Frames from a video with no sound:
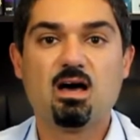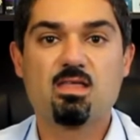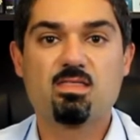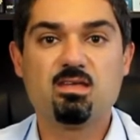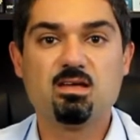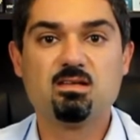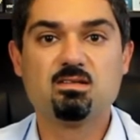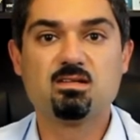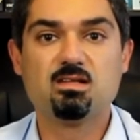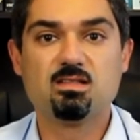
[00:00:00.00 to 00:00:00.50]

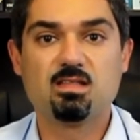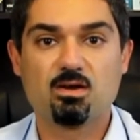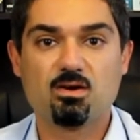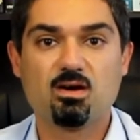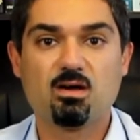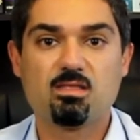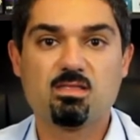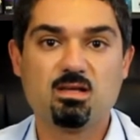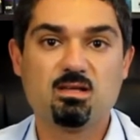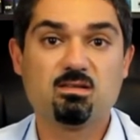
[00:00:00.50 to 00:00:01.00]
thing that
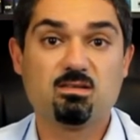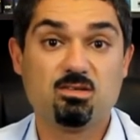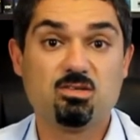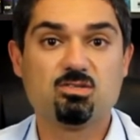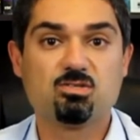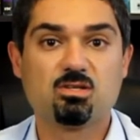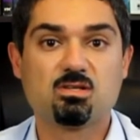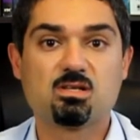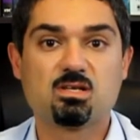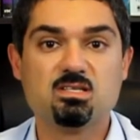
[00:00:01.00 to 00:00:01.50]
I think you
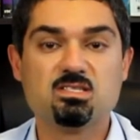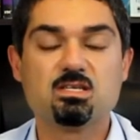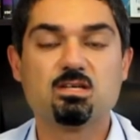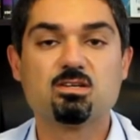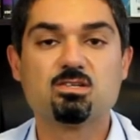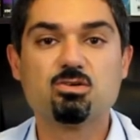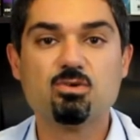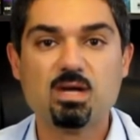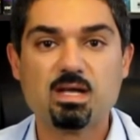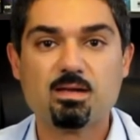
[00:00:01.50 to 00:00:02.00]
should
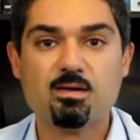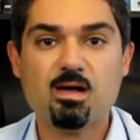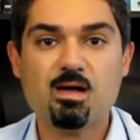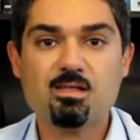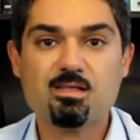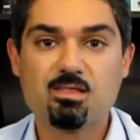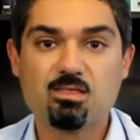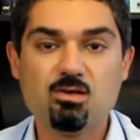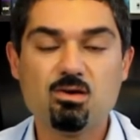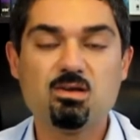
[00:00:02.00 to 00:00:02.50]
consider doing.
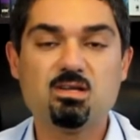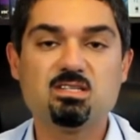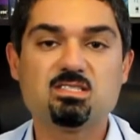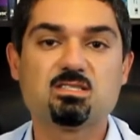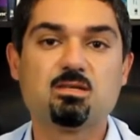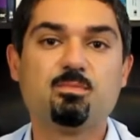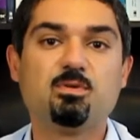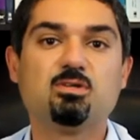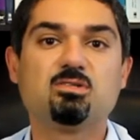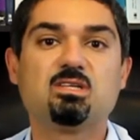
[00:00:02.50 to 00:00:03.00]
The third is
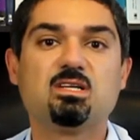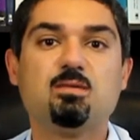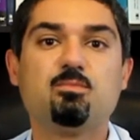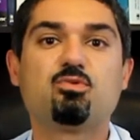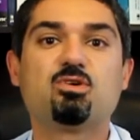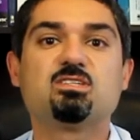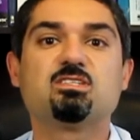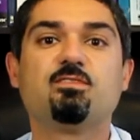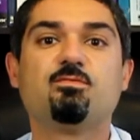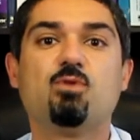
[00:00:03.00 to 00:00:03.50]
to build an
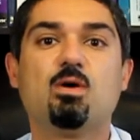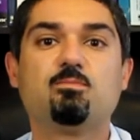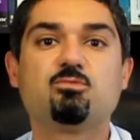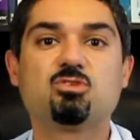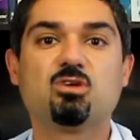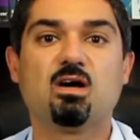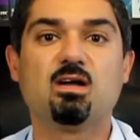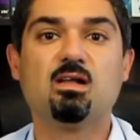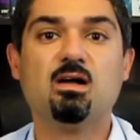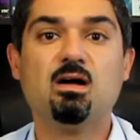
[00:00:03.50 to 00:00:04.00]
impressive
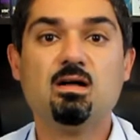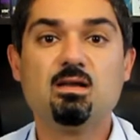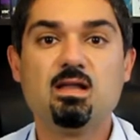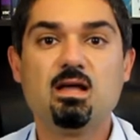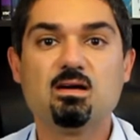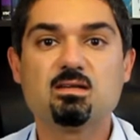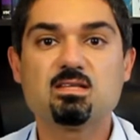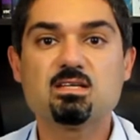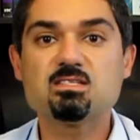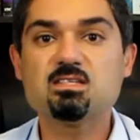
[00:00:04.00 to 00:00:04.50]
website.
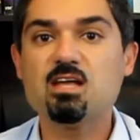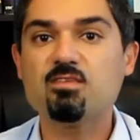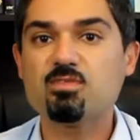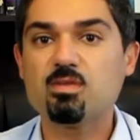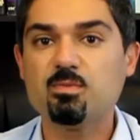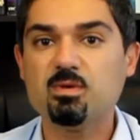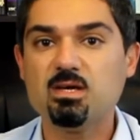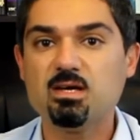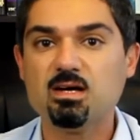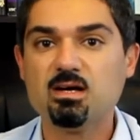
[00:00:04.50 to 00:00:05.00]
Now, it doesn't have
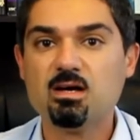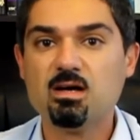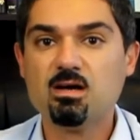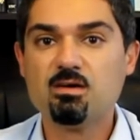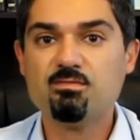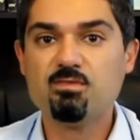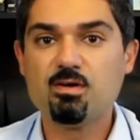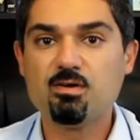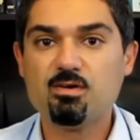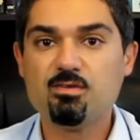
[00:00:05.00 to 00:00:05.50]
to be a
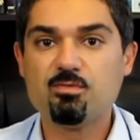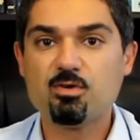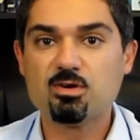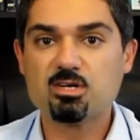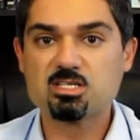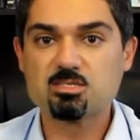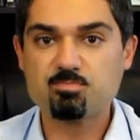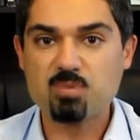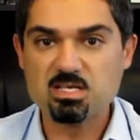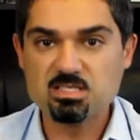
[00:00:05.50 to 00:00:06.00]
very, very
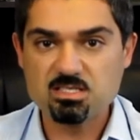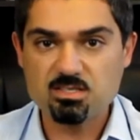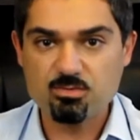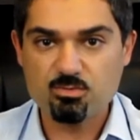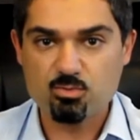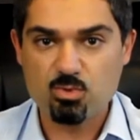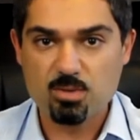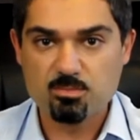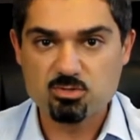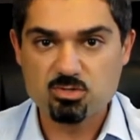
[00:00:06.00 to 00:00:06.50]
expensive
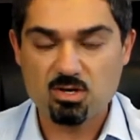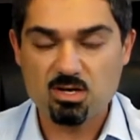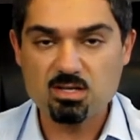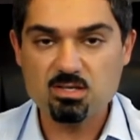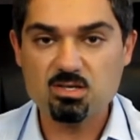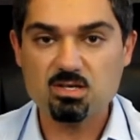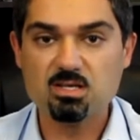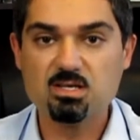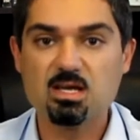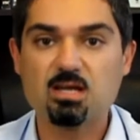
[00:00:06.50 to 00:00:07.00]
website.
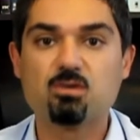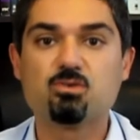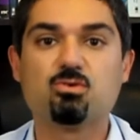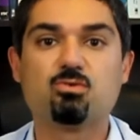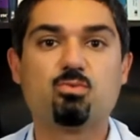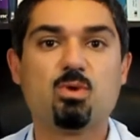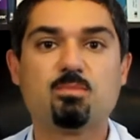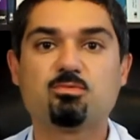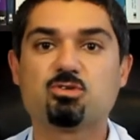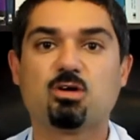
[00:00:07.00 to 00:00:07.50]
You can get a good
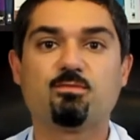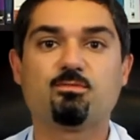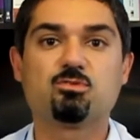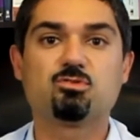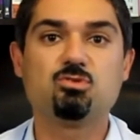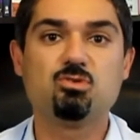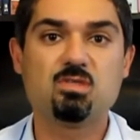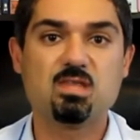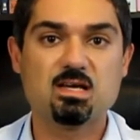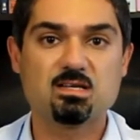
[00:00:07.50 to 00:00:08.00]
website for
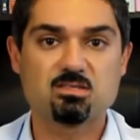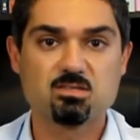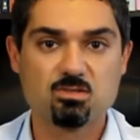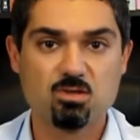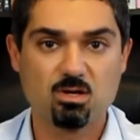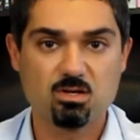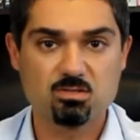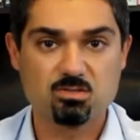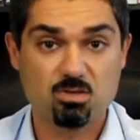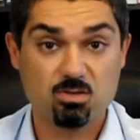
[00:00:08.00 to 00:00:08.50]
$2,000
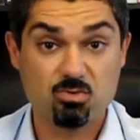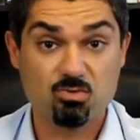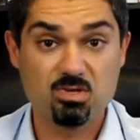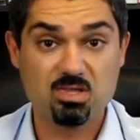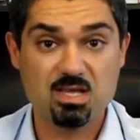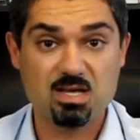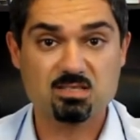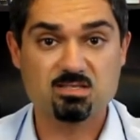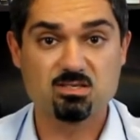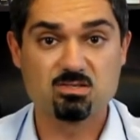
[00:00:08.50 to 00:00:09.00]
or
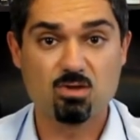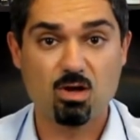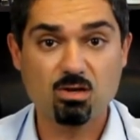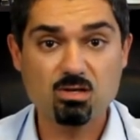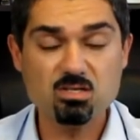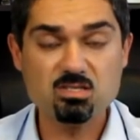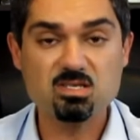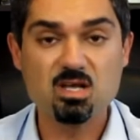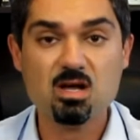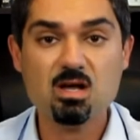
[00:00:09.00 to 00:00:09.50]

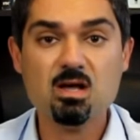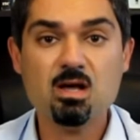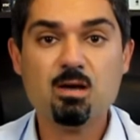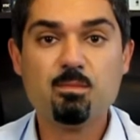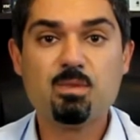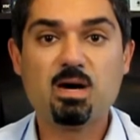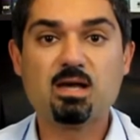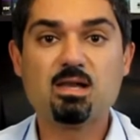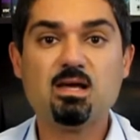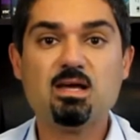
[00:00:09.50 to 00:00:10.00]
$3,000,
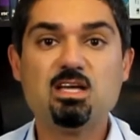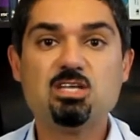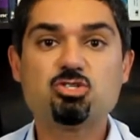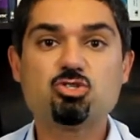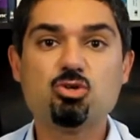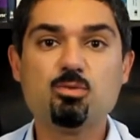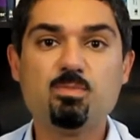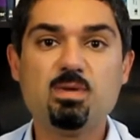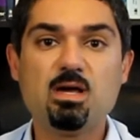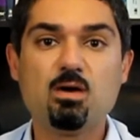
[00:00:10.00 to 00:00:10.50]
but it
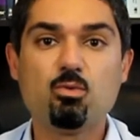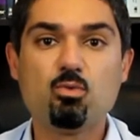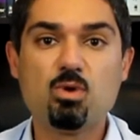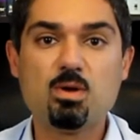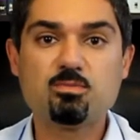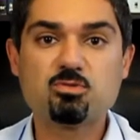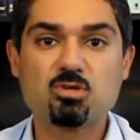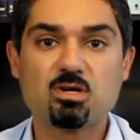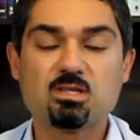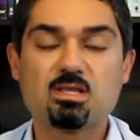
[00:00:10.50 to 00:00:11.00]
should be a
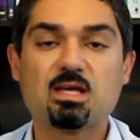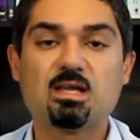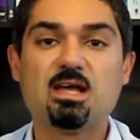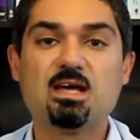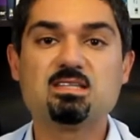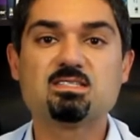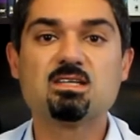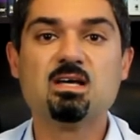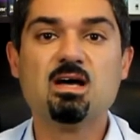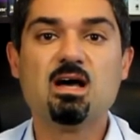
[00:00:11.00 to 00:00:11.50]
website that
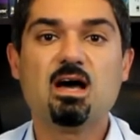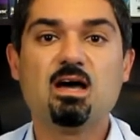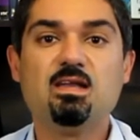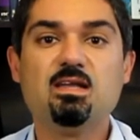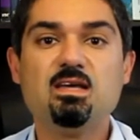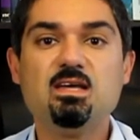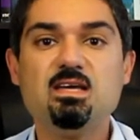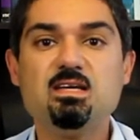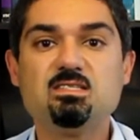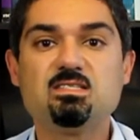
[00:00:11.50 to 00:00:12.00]
has
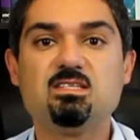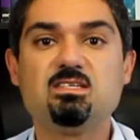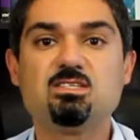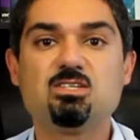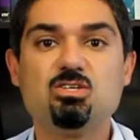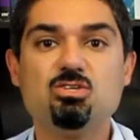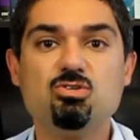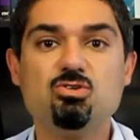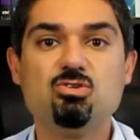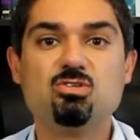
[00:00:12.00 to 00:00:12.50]
an easy
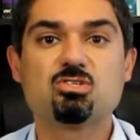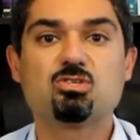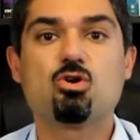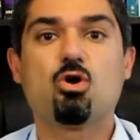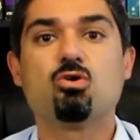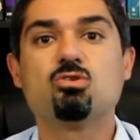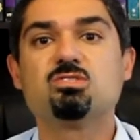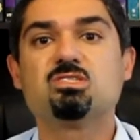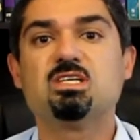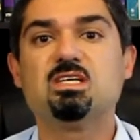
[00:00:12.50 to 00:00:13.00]
to use
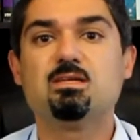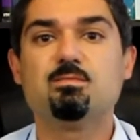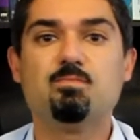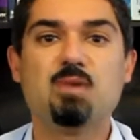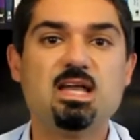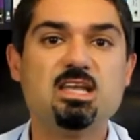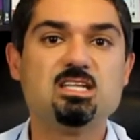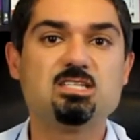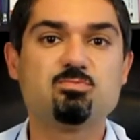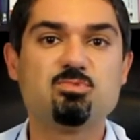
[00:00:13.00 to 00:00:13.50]
content
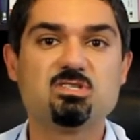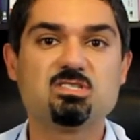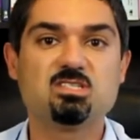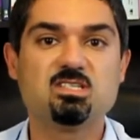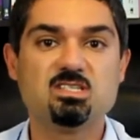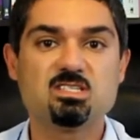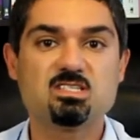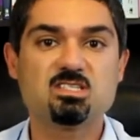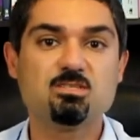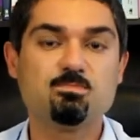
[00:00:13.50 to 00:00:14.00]
management
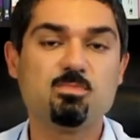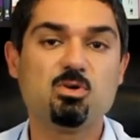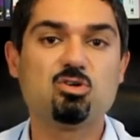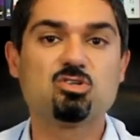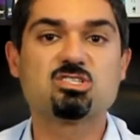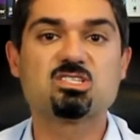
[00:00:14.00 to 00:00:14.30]
system, or